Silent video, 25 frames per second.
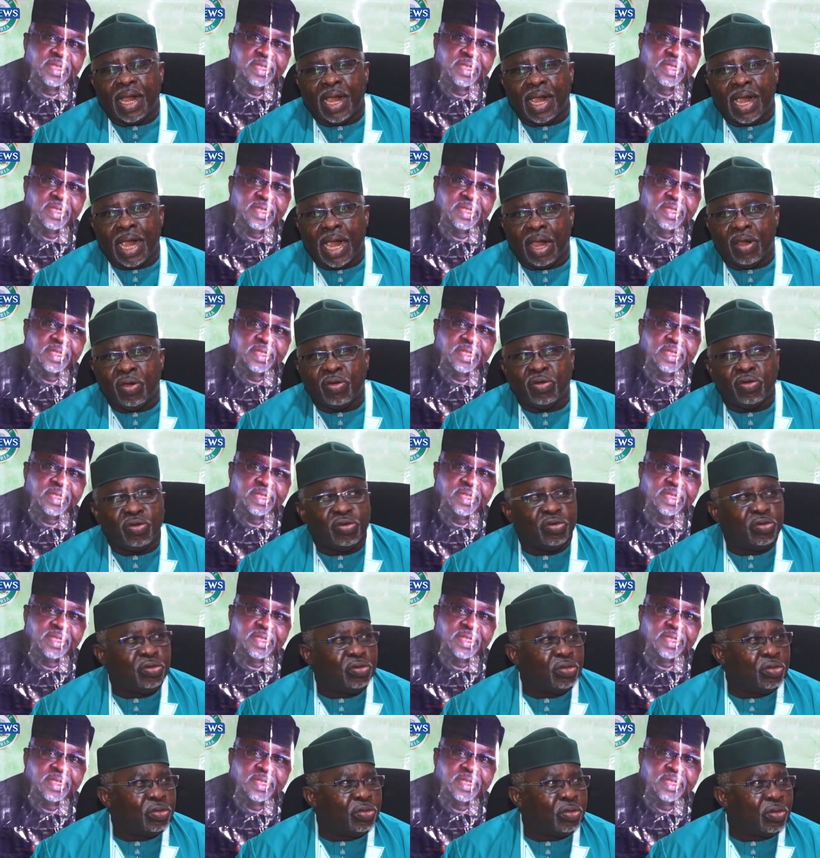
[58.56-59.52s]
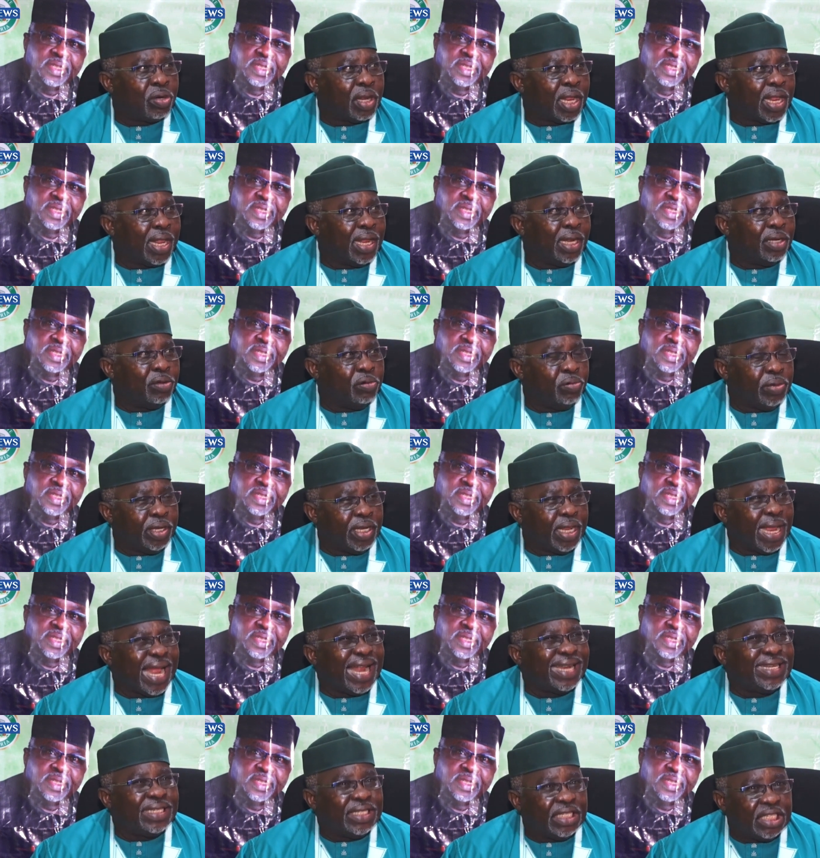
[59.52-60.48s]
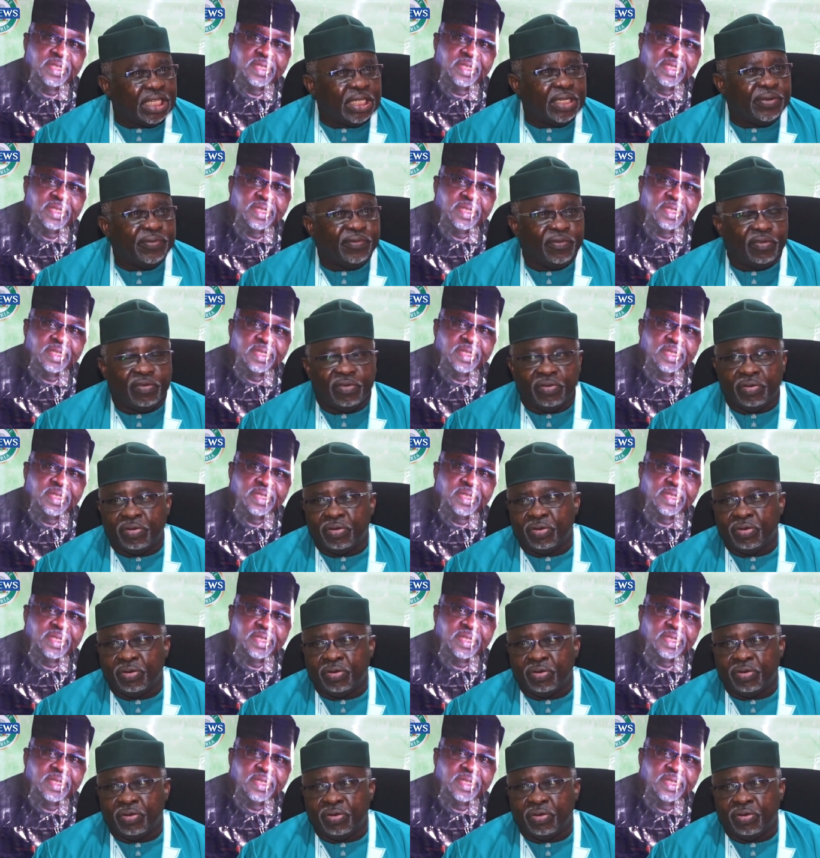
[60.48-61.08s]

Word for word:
Speaker 1: How can we achieve